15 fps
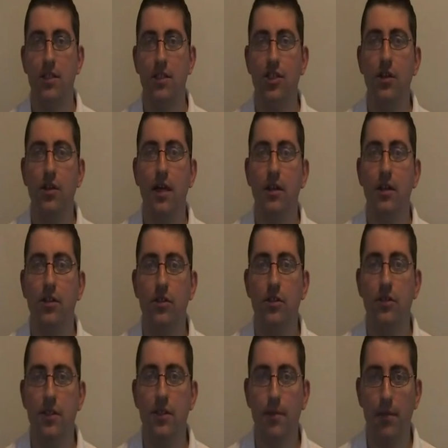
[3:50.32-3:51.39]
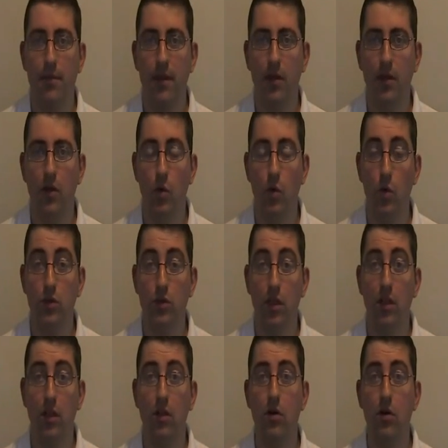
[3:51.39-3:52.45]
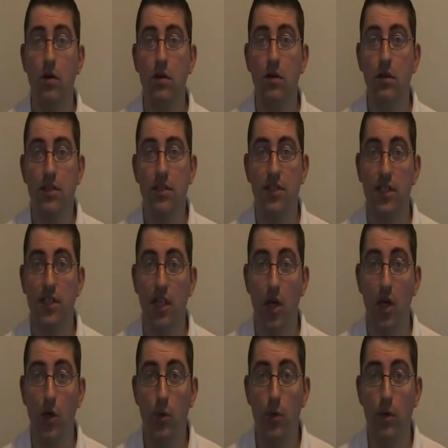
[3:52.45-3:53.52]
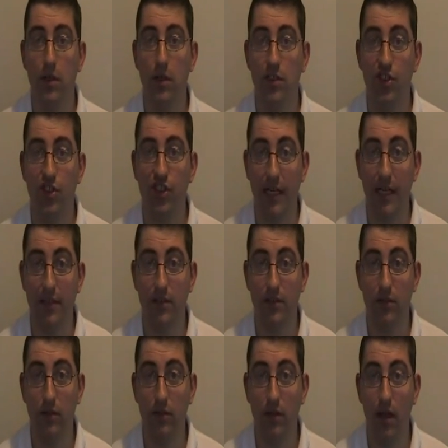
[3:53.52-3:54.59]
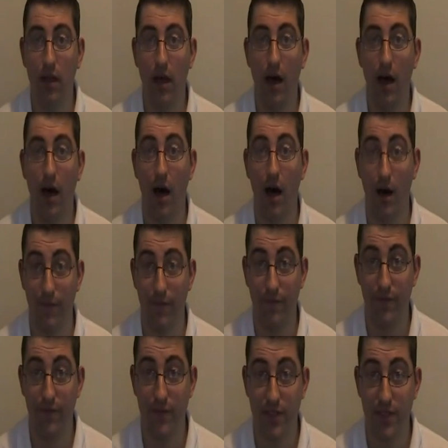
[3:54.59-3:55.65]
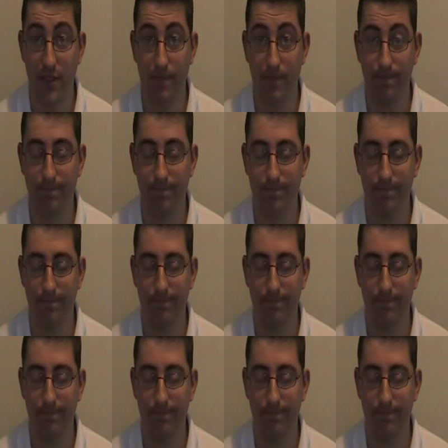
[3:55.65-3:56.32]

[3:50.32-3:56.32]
And to do that, you do something called long, slow, gentle huffs.